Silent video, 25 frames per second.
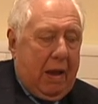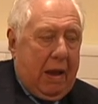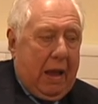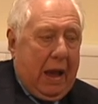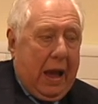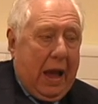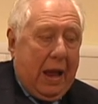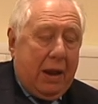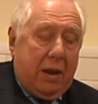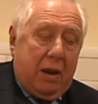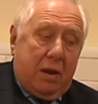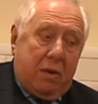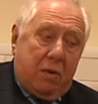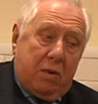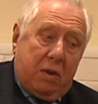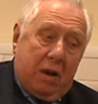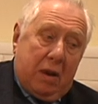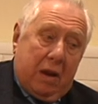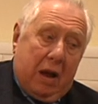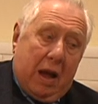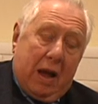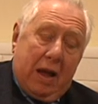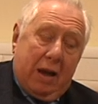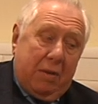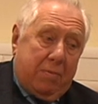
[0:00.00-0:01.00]
And
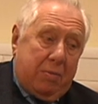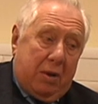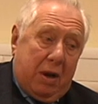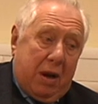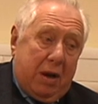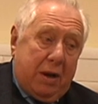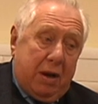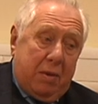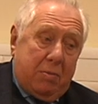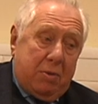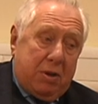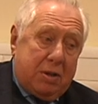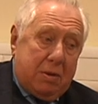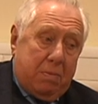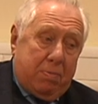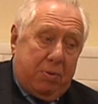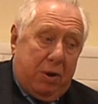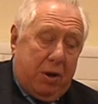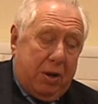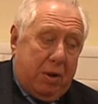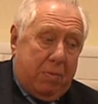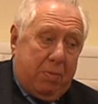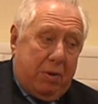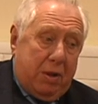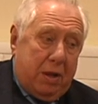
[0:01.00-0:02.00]
I admired him as a
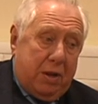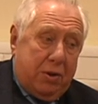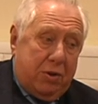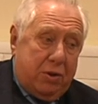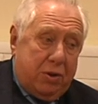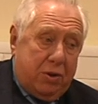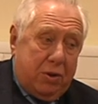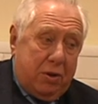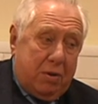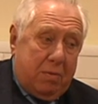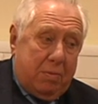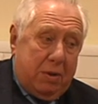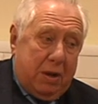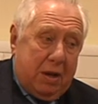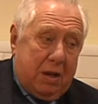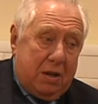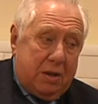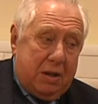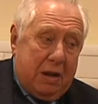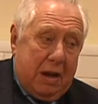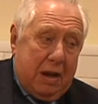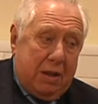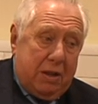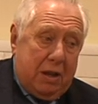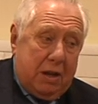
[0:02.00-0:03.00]
party politician because
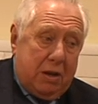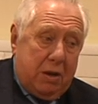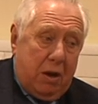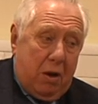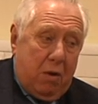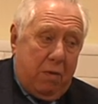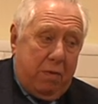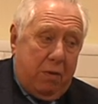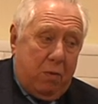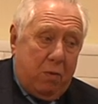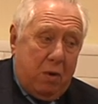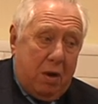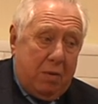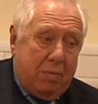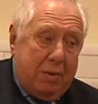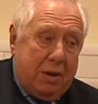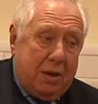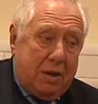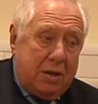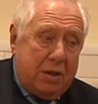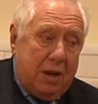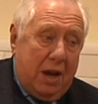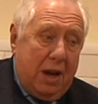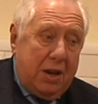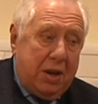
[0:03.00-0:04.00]
he had this overwhelming
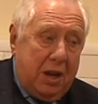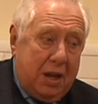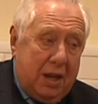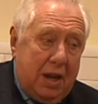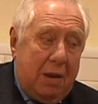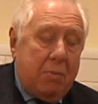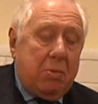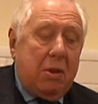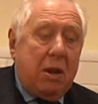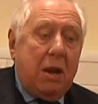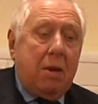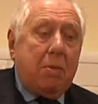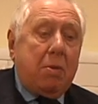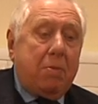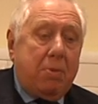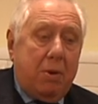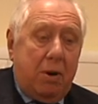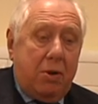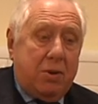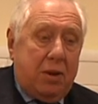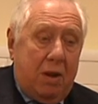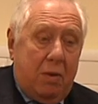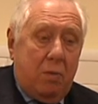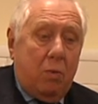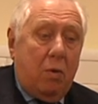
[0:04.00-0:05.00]
desire to keep the Labour
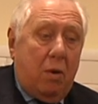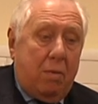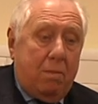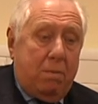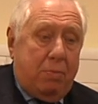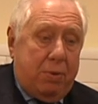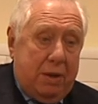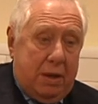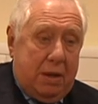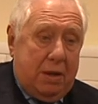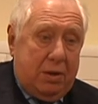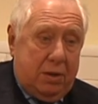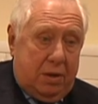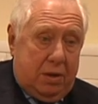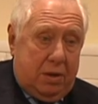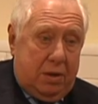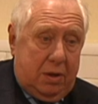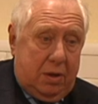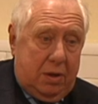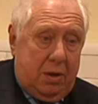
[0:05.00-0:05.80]
Party in one piece.